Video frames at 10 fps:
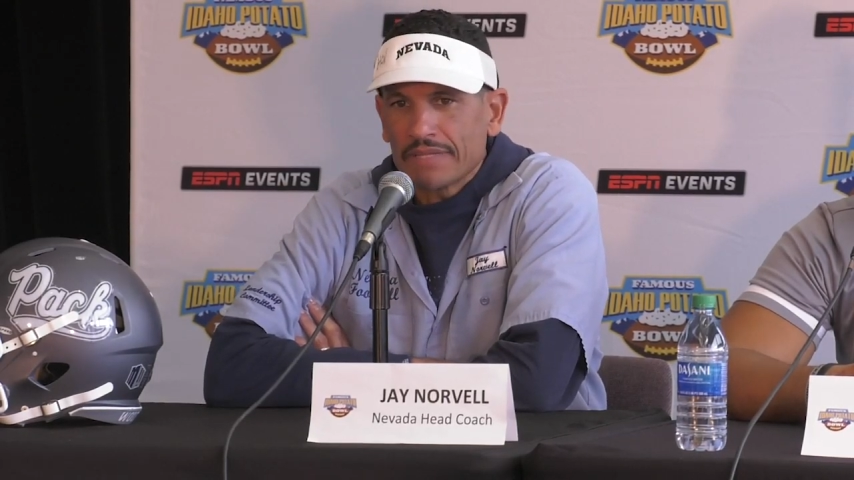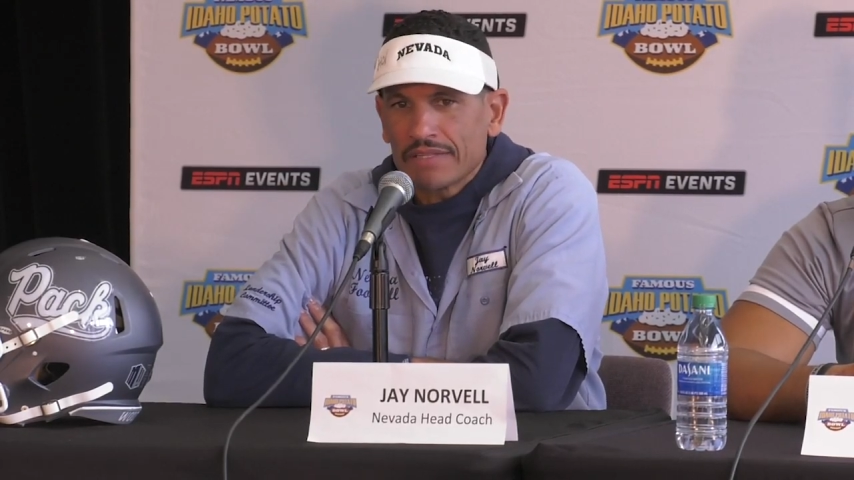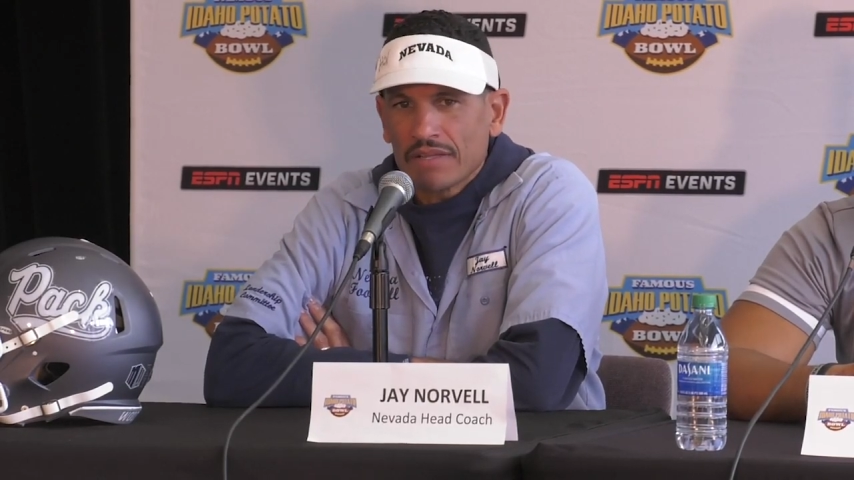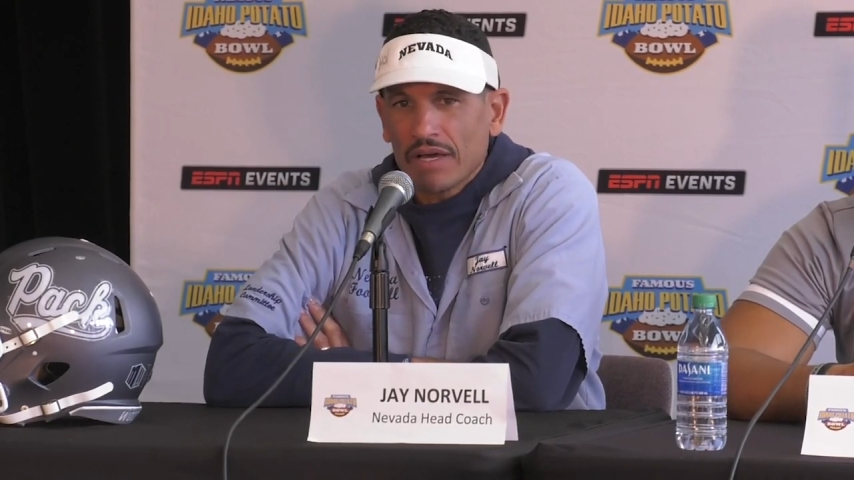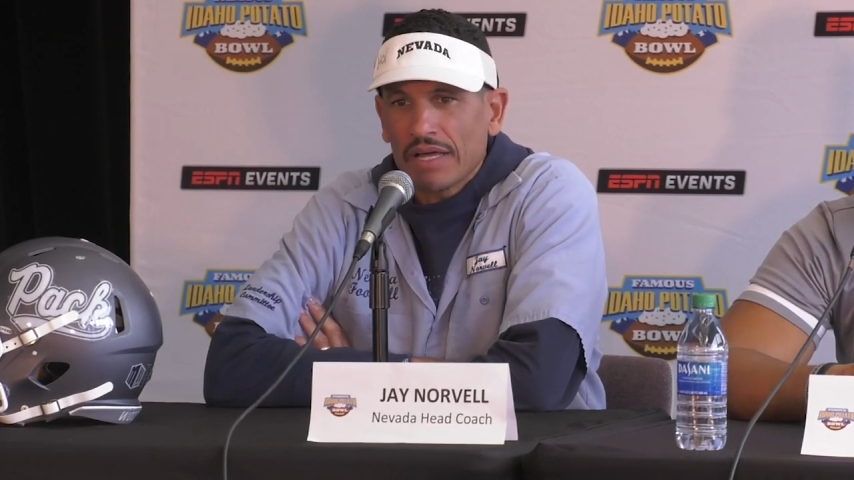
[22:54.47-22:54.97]

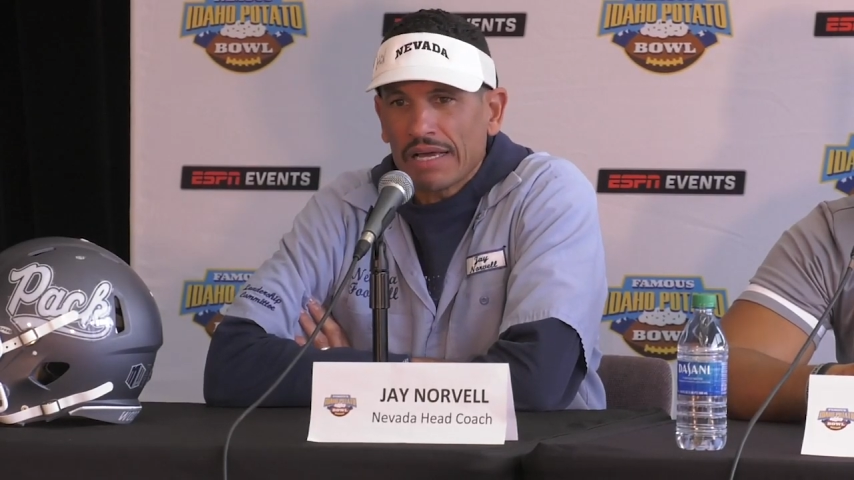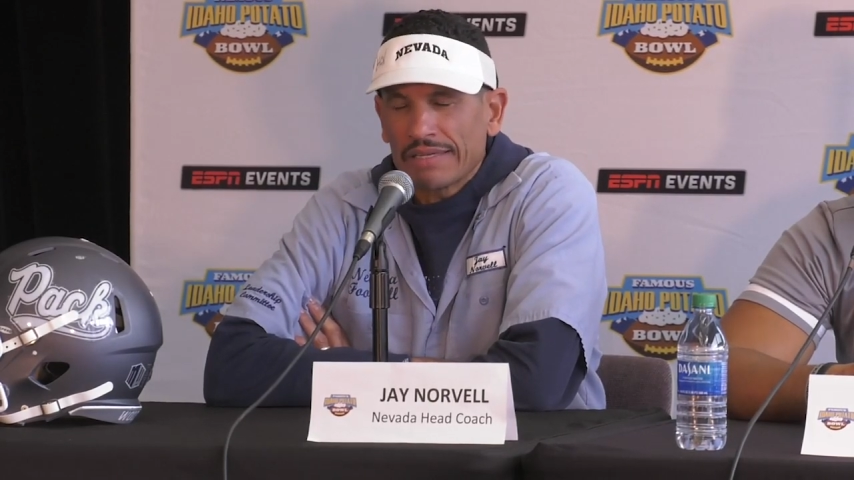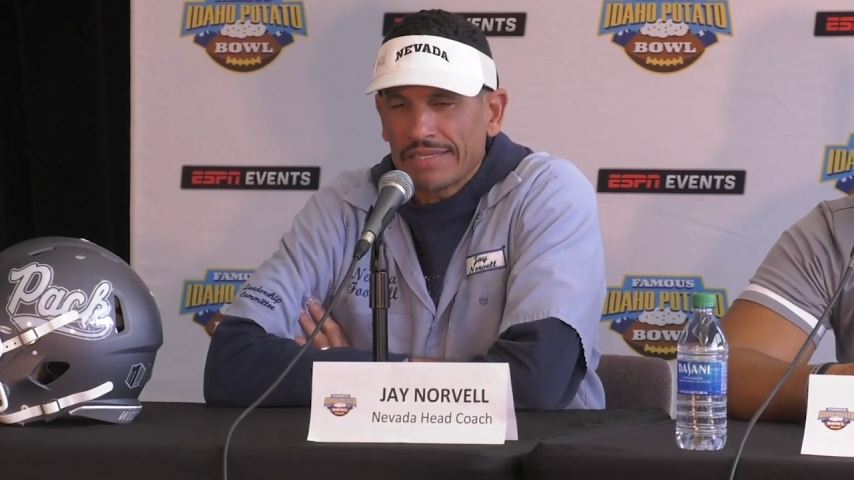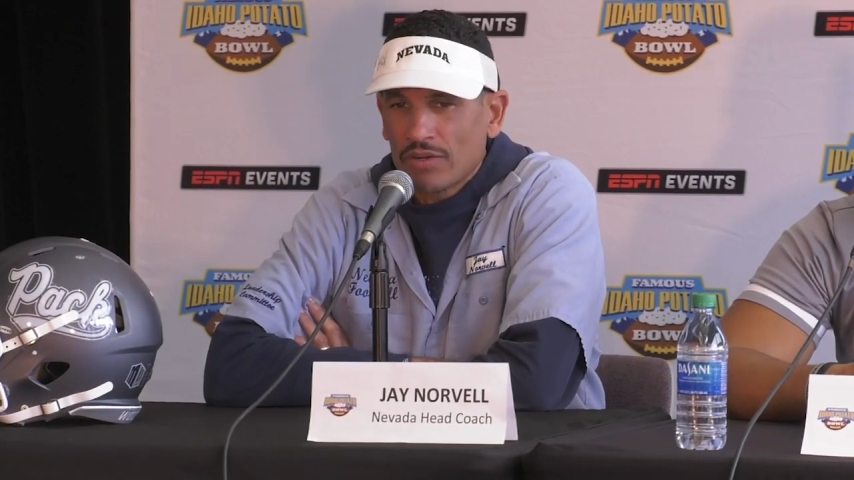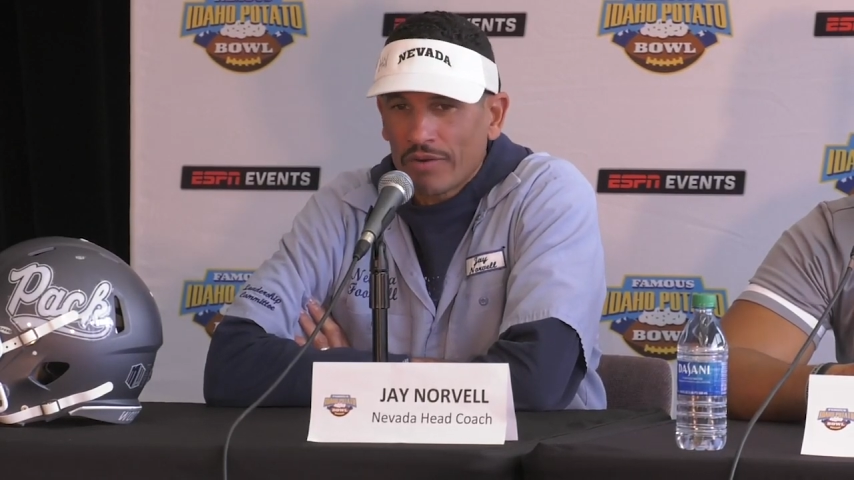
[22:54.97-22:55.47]

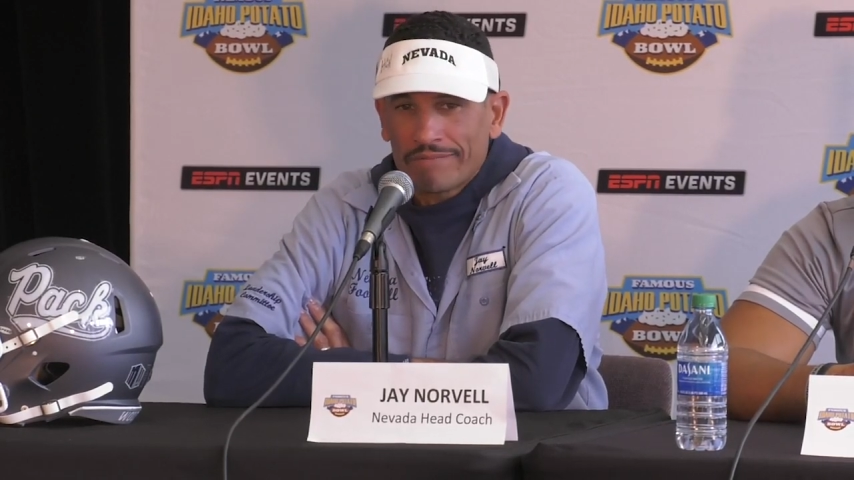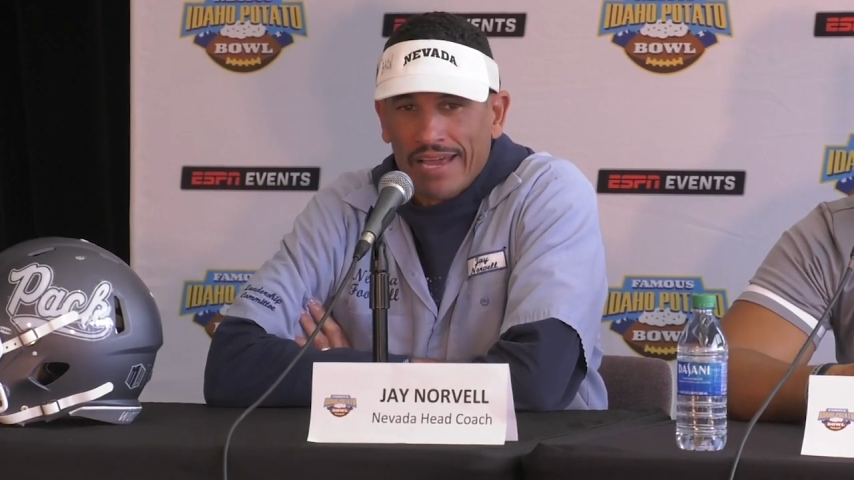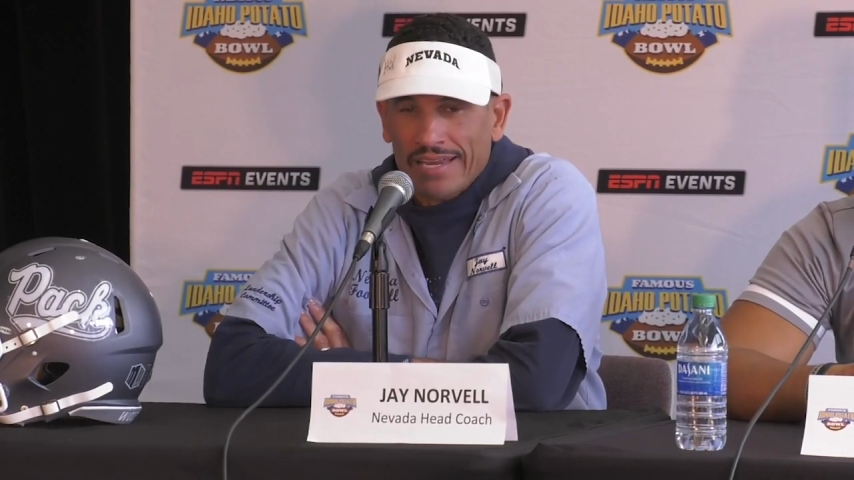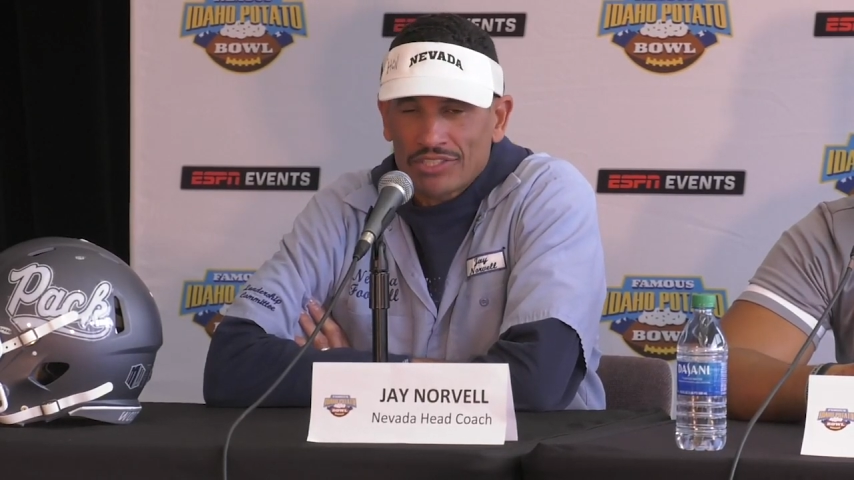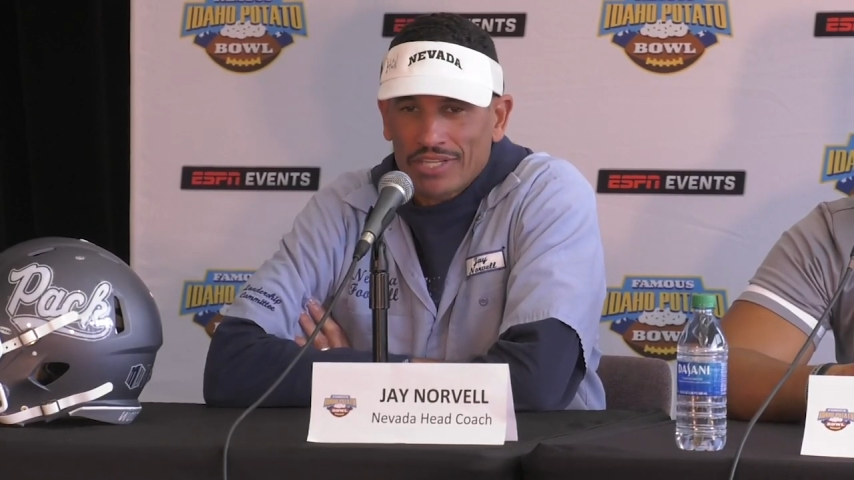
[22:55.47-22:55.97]

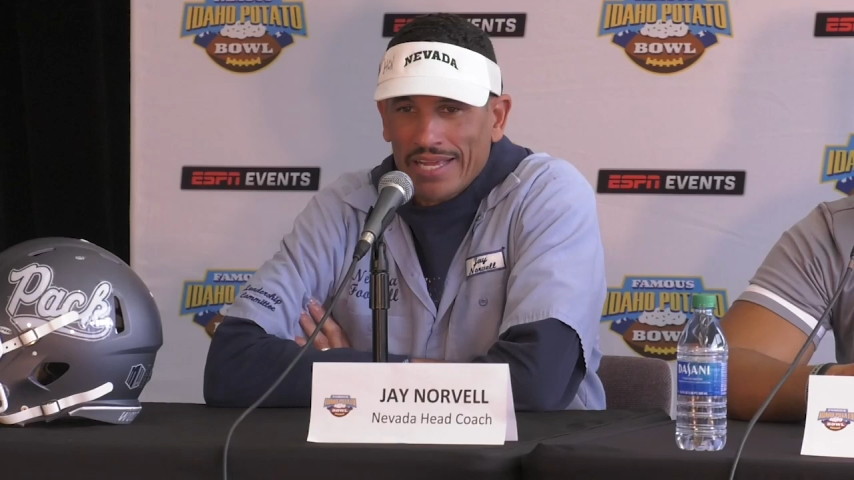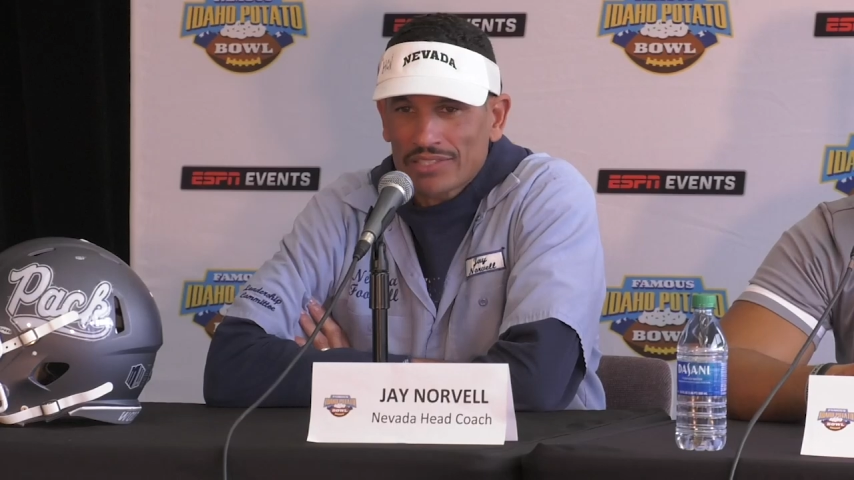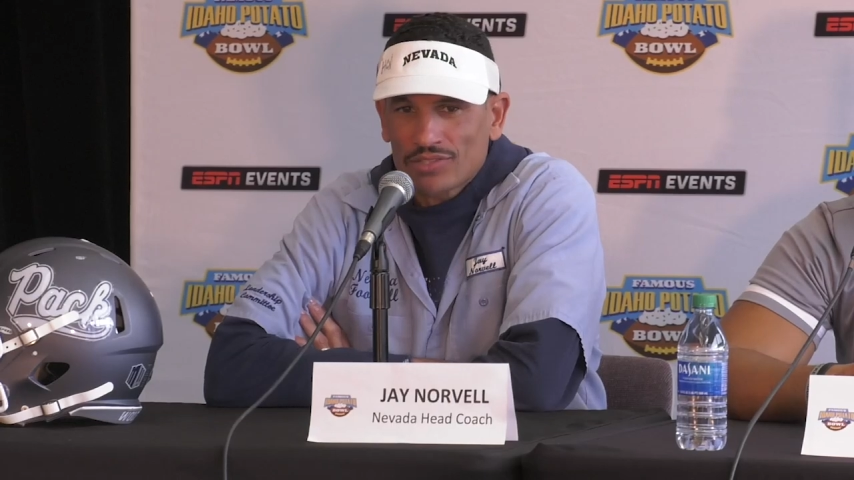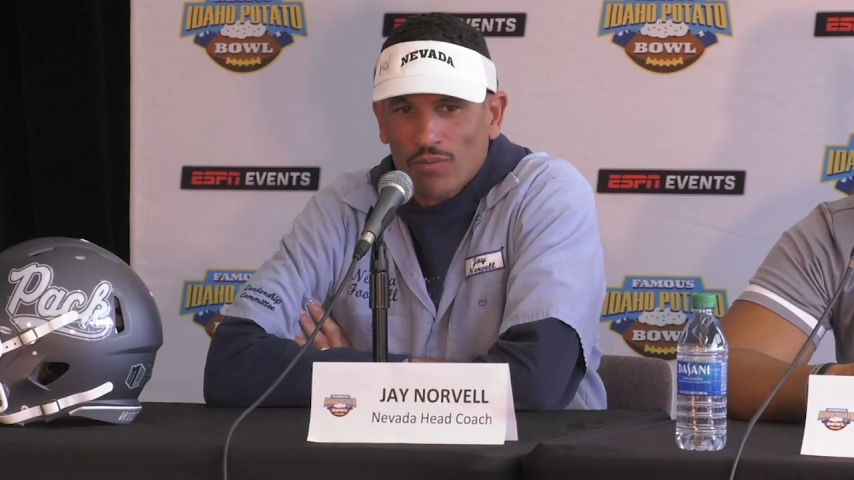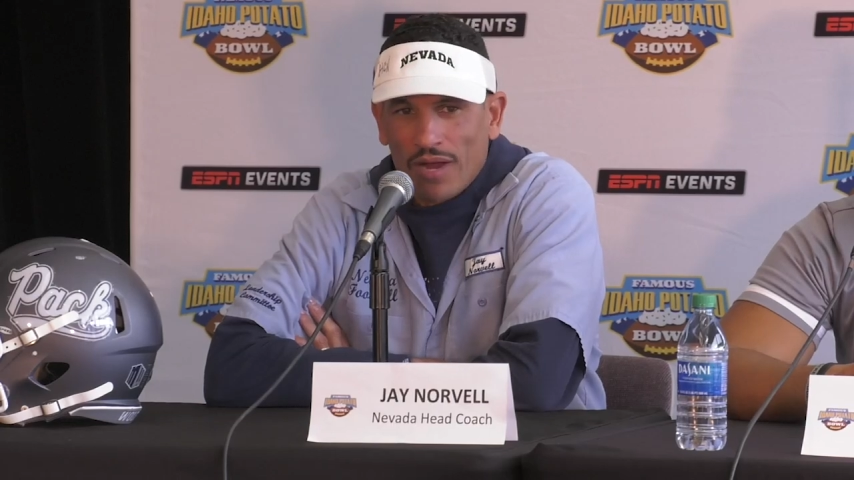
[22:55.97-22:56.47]
got a chance to